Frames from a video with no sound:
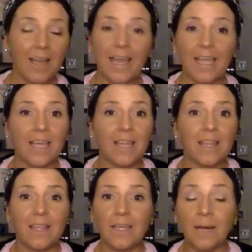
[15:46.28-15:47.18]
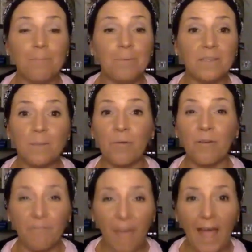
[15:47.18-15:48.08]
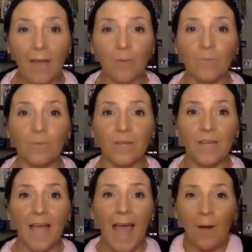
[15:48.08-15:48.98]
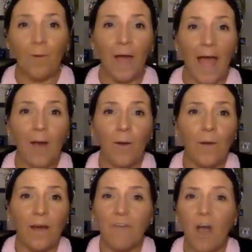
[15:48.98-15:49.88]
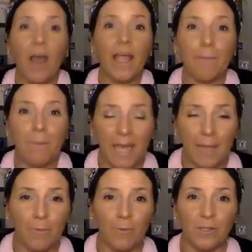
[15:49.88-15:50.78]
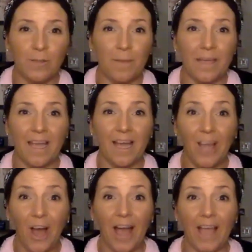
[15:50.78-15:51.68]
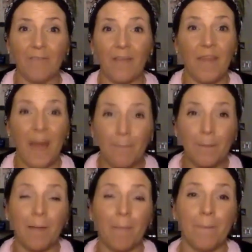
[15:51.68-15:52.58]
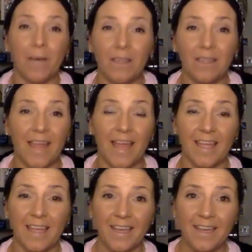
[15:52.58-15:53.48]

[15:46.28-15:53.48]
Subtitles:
Like, the numbers are profound. How have I been able to be alive and that be my birthday?